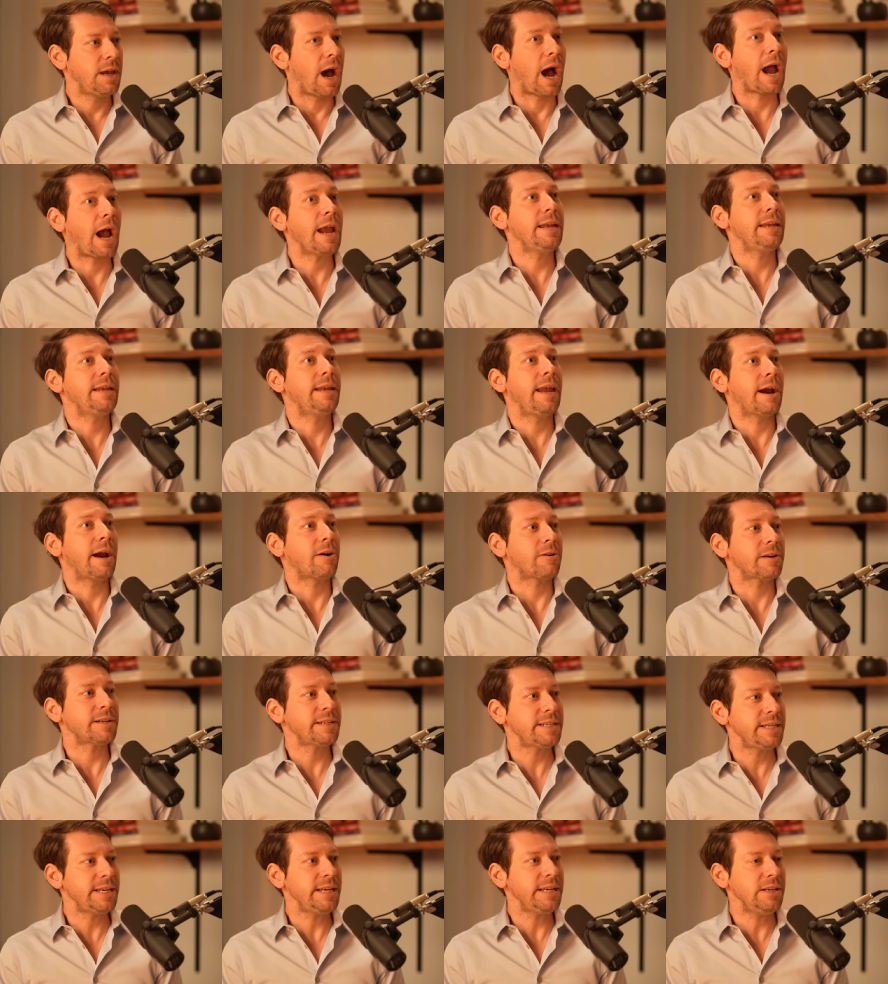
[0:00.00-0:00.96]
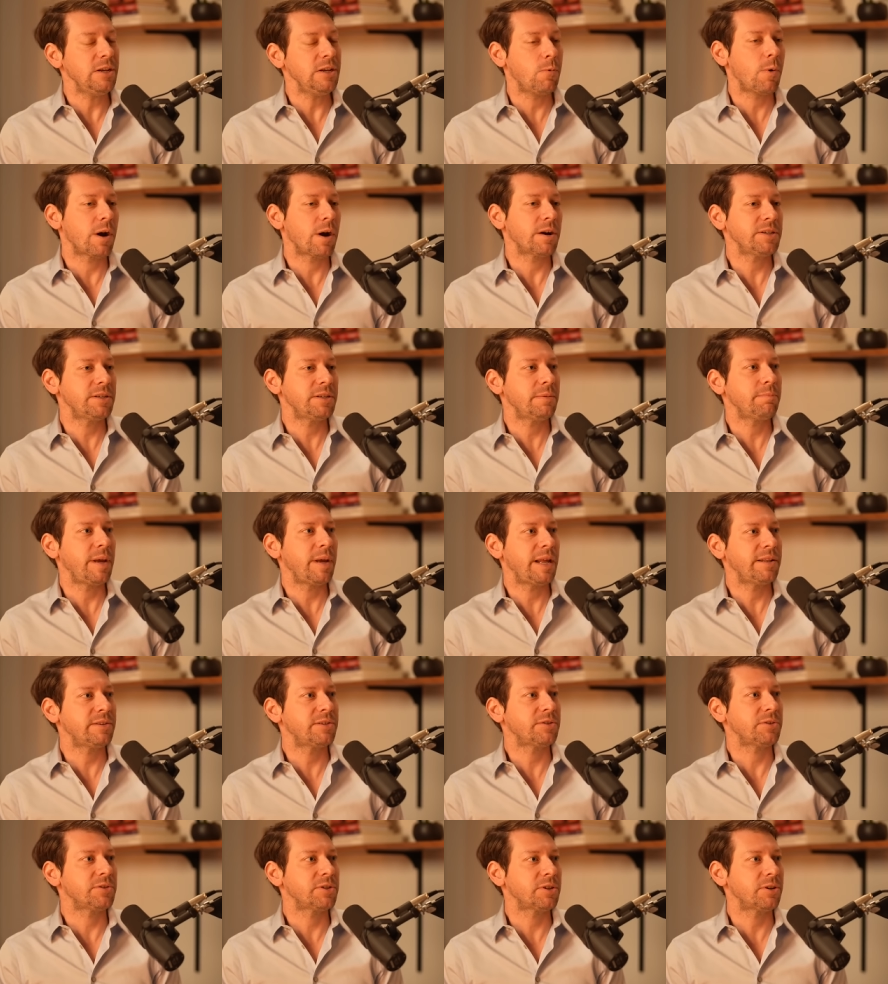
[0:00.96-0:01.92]
I guarantee you wear some
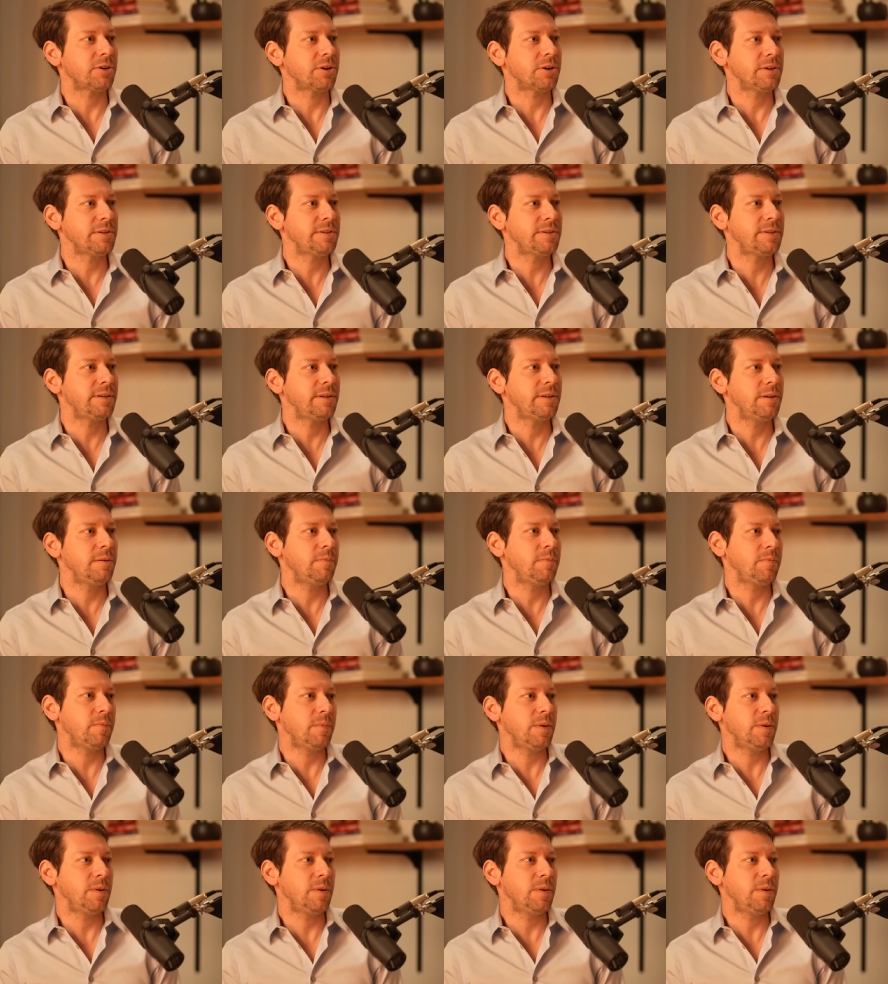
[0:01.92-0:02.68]
pencil skirts and you,